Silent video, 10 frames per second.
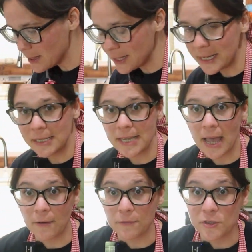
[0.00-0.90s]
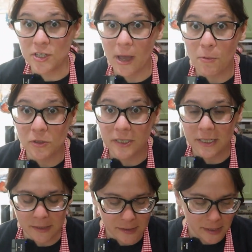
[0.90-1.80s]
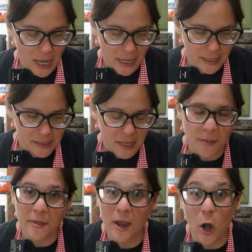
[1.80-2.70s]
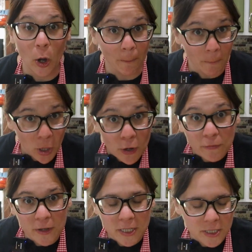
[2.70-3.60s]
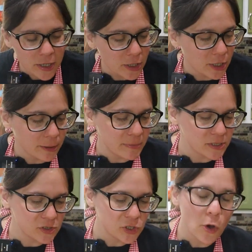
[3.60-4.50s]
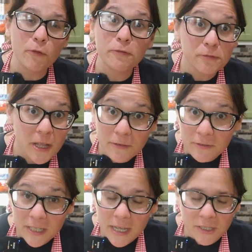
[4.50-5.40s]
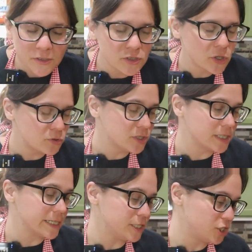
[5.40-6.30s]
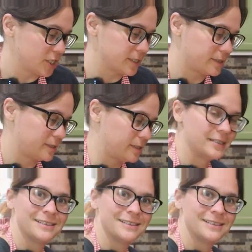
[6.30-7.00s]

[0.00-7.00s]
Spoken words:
and these have doubled in size. They are perfect. They are going to be so fluffy and so delicious.